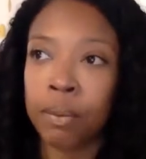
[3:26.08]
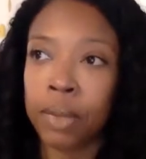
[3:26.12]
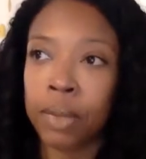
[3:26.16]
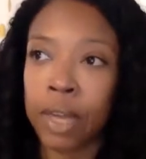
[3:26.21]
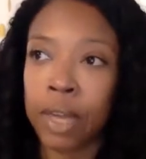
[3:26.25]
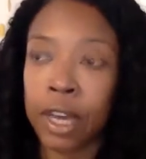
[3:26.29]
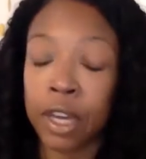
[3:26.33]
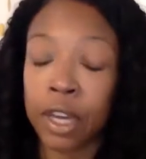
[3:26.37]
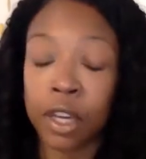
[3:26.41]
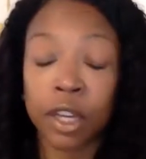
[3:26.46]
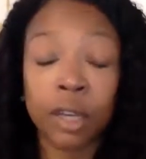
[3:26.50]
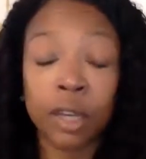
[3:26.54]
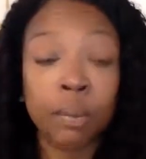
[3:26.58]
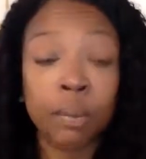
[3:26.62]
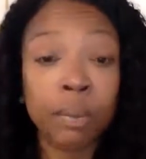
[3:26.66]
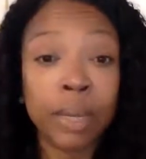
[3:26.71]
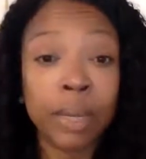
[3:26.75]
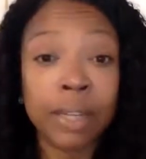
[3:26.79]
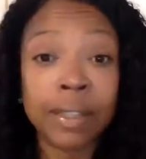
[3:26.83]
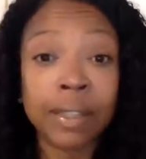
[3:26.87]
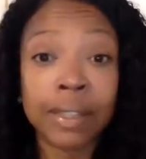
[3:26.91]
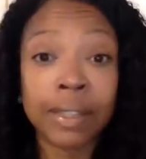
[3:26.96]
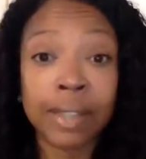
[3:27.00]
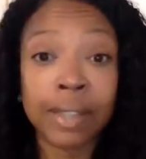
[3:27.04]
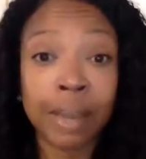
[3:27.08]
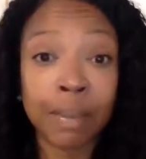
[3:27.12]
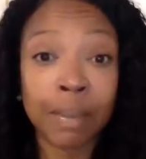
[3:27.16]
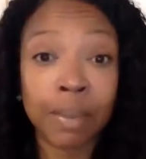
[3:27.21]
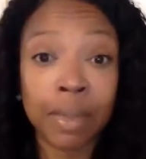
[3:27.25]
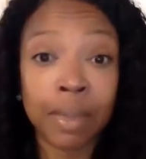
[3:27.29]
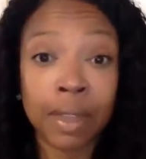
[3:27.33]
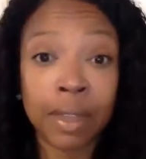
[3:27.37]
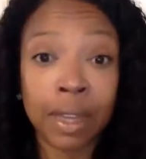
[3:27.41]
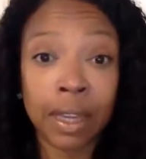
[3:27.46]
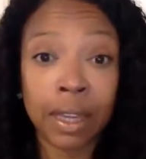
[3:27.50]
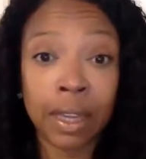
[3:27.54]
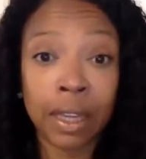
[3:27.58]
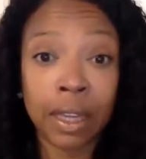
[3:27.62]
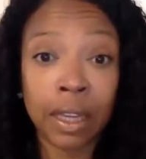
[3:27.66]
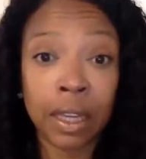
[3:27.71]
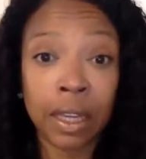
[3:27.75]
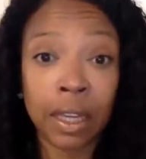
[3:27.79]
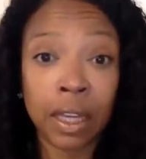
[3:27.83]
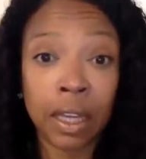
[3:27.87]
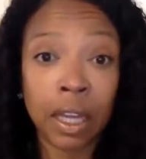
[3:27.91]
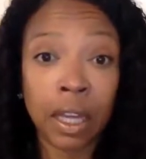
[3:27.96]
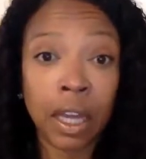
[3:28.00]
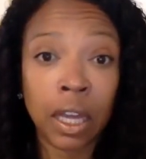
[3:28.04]
It could be
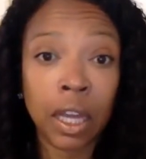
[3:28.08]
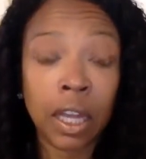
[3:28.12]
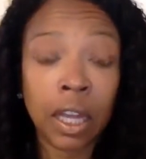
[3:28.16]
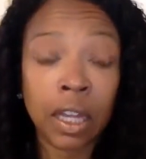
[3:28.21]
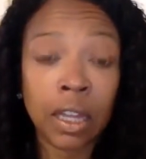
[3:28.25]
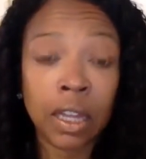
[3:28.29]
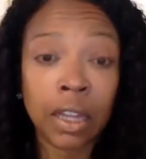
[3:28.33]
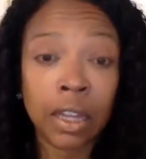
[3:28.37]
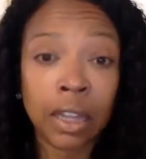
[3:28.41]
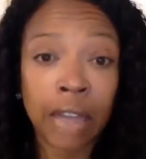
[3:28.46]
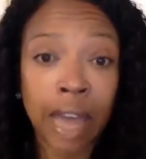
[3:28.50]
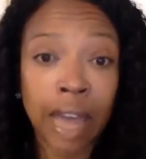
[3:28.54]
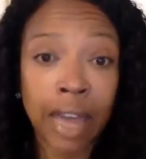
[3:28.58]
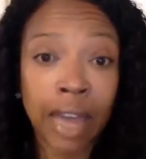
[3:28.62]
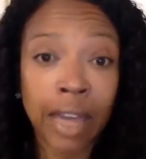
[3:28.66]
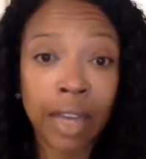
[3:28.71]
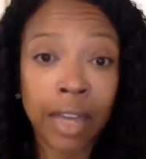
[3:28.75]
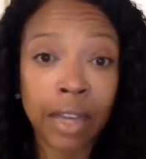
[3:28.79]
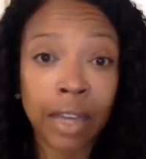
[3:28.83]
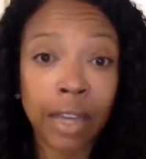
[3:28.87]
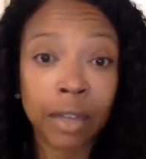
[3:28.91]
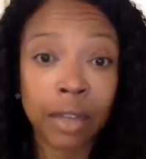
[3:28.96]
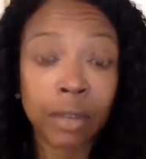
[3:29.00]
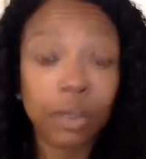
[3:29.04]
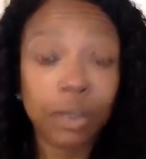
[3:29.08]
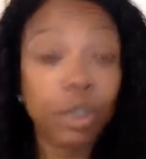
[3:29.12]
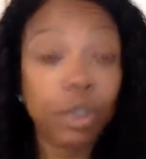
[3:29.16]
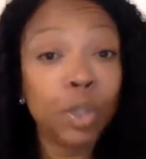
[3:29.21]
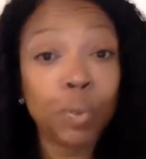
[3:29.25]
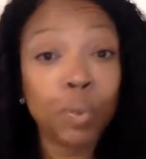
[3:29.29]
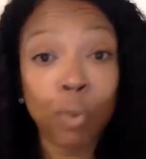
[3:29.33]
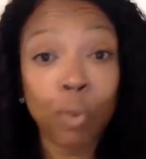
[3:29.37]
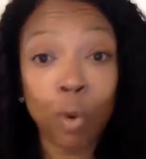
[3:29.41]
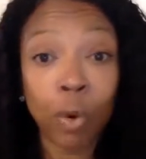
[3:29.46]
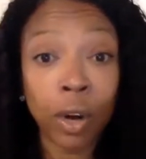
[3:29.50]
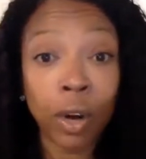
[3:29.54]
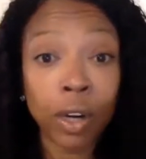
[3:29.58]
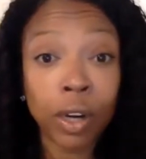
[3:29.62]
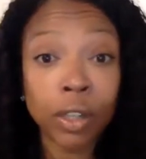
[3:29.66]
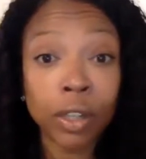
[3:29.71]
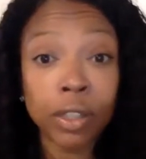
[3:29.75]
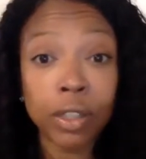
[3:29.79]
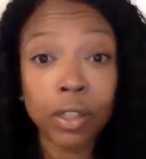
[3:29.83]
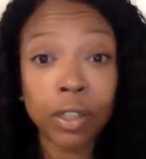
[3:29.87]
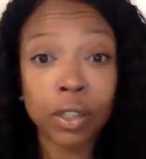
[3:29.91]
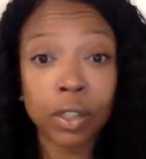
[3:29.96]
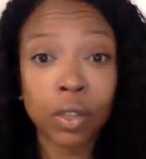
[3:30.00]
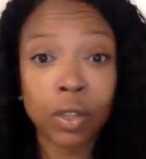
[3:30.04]
something like
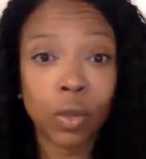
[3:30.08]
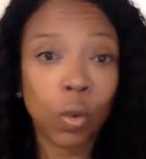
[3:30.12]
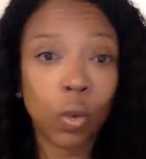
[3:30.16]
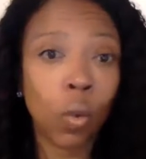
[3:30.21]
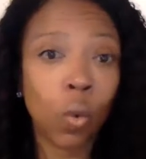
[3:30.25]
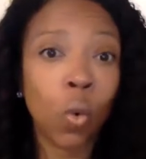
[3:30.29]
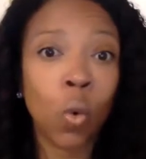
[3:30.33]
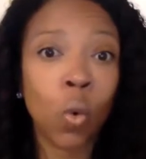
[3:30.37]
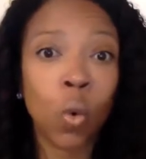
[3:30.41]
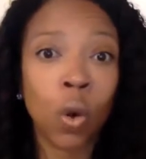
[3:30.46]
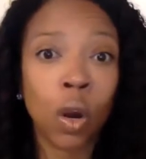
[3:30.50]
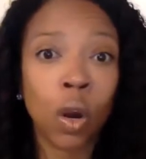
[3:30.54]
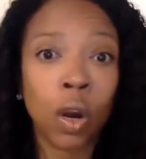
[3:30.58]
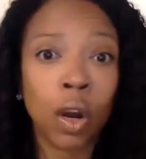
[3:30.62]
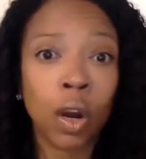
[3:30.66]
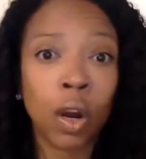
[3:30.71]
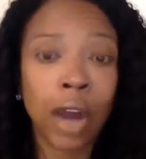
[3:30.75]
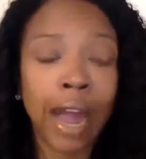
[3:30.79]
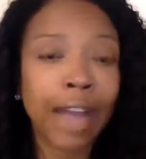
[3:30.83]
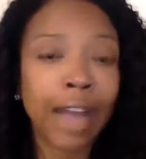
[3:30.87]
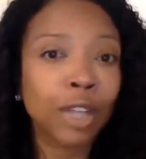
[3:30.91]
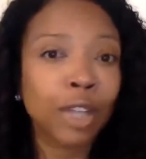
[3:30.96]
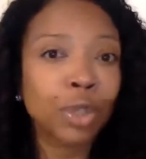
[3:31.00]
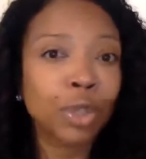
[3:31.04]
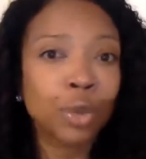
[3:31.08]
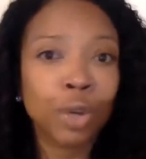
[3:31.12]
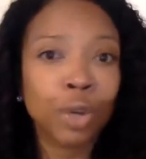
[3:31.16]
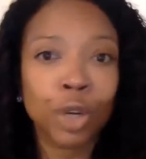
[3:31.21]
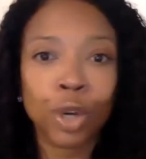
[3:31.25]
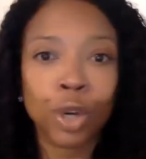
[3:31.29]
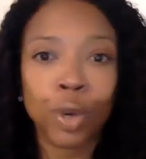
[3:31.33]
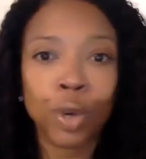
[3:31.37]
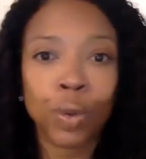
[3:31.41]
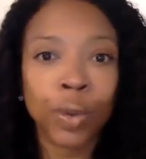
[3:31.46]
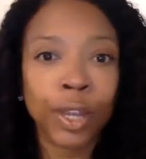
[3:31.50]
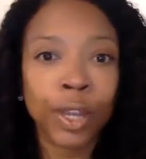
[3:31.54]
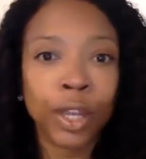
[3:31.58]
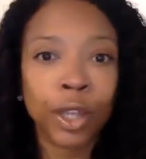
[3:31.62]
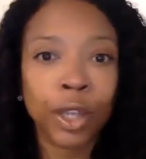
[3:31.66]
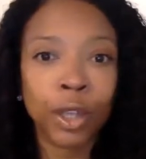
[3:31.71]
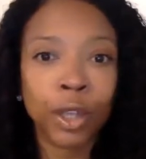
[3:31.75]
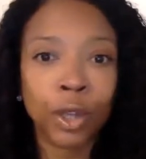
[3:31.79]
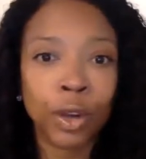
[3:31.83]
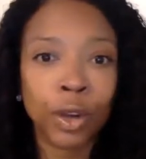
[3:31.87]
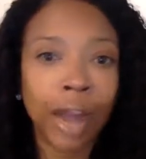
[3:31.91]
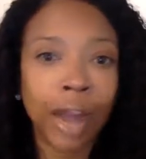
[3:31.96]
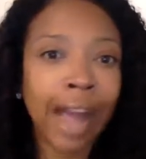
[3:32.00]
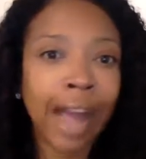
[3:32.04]
sports or
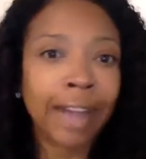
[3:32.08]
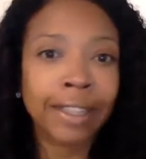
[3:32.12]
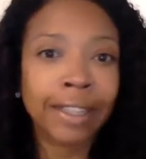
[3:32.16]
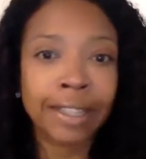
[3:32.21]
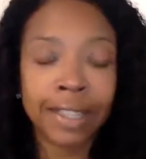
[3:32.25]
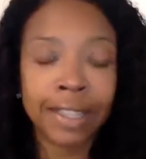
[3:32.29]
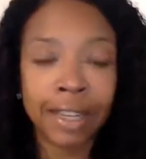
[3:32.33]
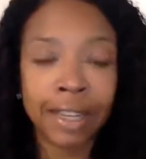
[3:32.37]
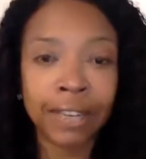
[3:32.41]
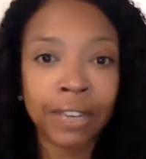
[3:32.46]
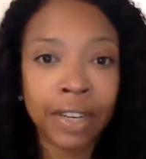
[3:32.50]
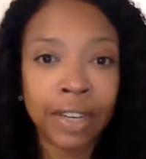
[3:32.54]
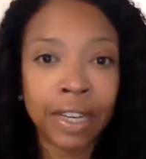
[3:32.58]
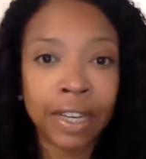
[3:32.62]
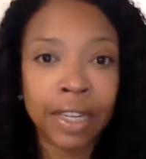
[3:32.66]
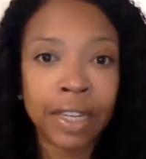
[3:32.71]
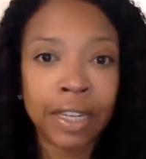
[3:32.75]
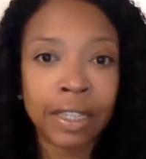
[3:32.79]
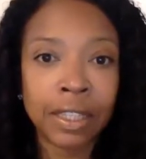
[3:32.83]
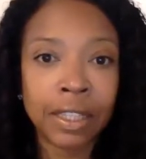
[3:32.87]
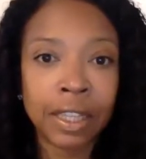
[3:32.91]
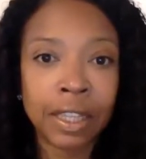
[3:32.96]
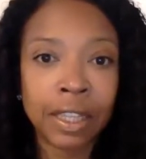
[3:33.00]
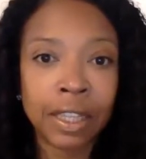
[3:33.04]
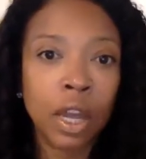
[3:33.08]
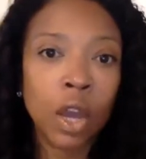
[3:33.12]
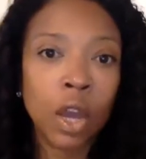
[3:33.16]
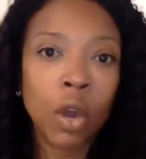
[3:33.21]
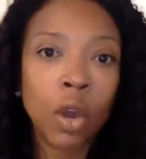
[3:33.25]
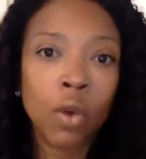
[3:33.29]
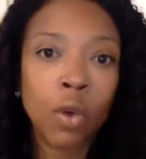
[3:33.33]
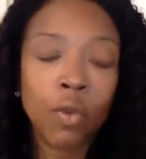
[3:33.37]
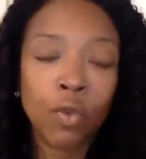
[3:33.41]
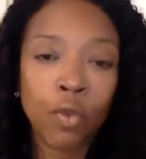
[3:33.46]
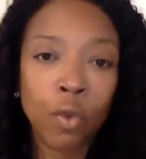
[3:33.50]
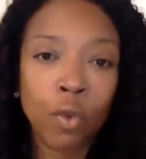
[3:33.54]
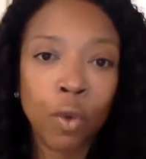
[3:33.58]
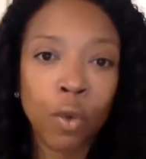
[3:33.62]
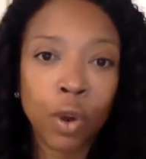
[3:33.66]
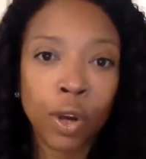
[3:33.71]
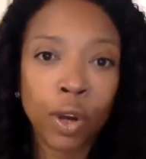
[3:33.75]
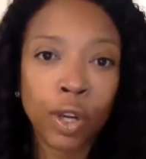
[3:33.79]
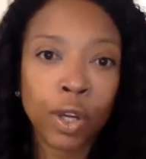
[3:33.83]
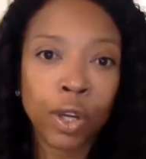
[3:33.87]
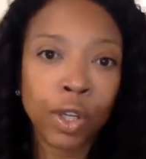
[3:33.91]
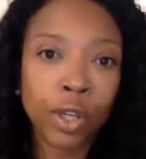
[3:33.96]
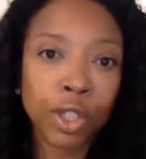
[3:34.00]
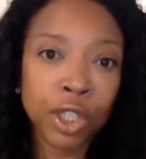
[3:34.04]
extracurricular activities
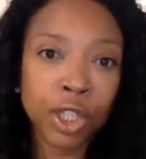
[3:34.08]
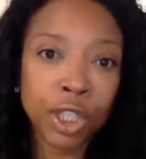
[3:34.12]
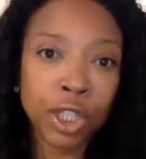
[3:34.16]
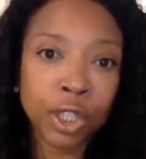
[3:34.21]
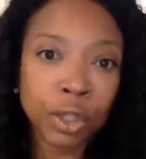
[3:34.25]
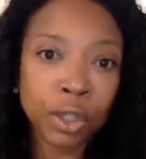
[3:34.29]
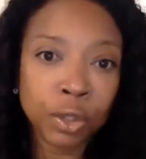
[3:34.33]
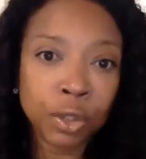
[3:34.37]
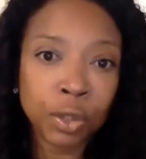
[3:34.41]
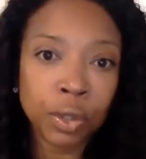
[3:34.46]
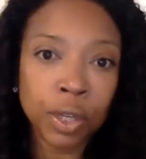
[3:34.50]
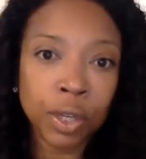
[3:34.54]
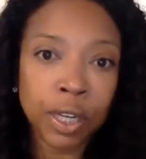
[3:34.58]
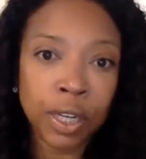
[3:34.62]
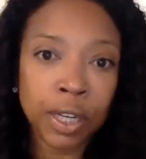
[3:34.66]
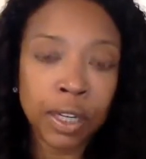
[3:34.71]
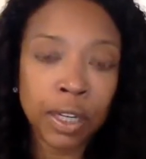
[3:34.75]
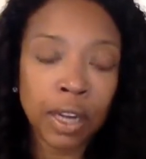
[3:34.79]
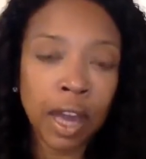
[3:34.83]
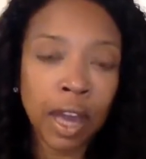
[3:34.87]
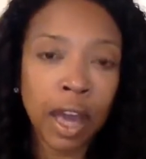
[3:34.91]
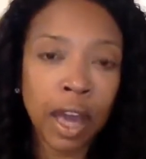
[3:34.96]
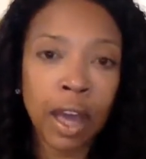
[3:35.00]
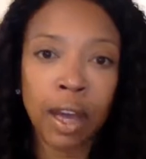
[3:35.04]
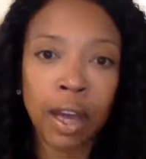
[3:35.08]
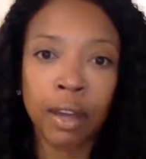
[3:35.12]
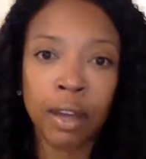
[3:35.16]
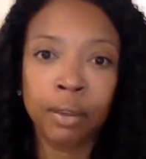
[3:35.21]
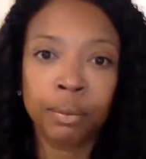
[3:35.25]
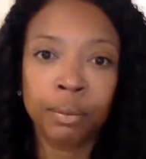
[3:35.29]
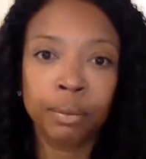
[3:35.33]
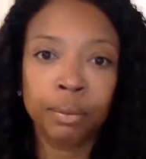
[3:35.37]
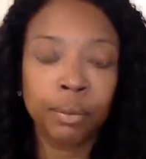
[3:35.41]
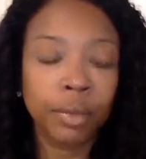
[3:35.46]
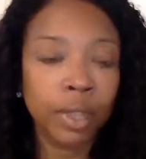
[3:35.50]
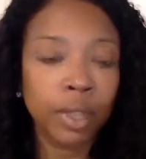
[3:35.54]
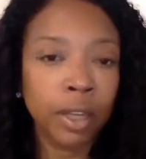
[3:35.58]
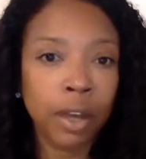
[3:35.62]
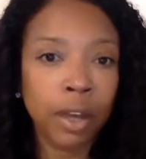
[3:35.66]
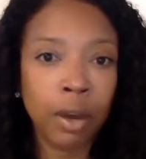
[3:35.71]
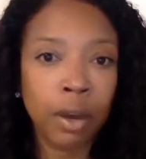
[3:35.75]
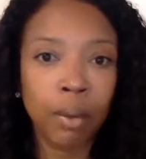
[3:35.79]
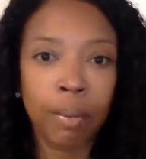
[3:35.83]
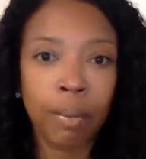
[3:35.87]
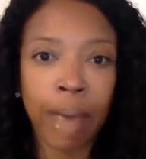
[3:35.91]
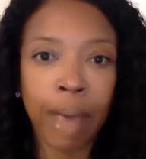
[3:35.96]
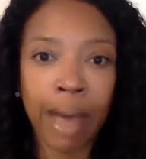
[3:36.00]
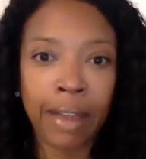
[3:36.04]
for your children,
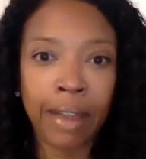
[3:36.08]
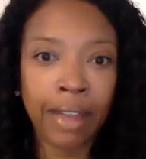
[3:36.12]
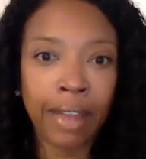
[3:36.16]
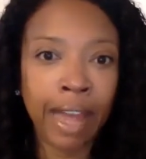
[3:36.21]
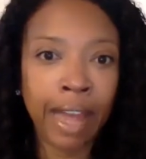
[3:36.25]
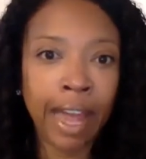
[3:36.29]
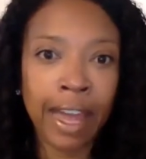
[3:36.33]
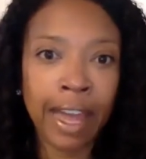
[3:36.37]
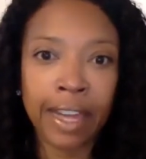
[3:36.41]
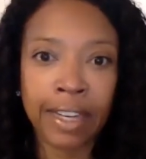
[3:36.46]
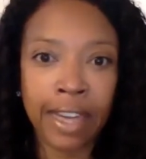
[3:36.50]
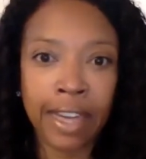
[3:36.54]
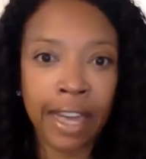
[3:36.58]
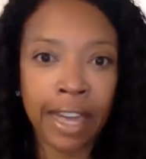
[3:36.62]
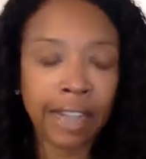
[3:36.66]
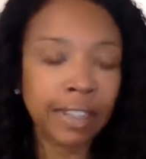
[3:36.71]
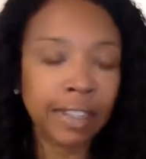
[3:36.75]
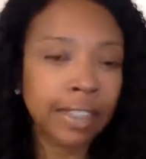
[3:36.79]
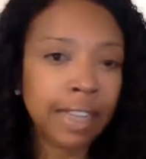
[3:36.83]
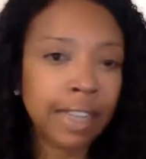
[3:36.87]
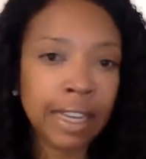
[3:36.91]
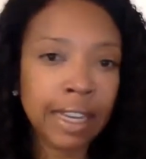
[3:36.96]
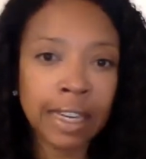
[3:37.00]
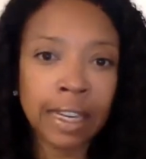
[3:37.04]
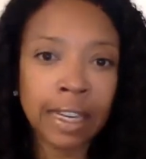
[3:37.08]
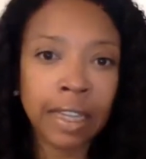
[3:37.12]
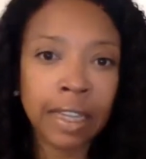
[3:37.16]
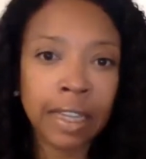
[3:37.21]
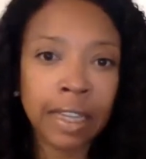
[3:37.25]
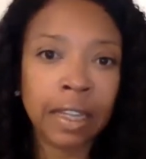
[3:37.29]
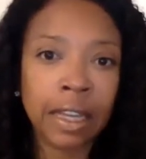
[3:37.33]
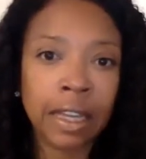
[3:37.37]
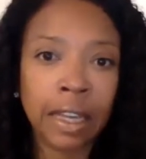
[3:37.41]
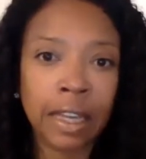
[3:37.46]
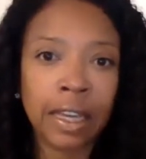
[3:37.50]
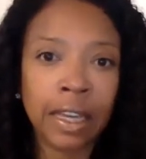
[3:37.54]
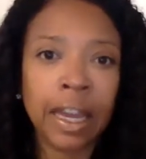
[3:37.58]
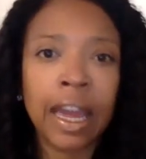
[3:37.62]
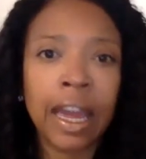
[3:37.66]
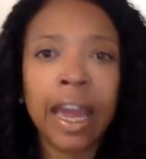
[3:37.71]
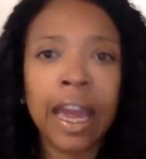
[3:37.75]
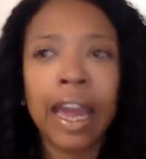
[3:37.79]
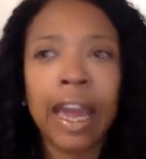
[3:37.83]
ballet, dance, anything.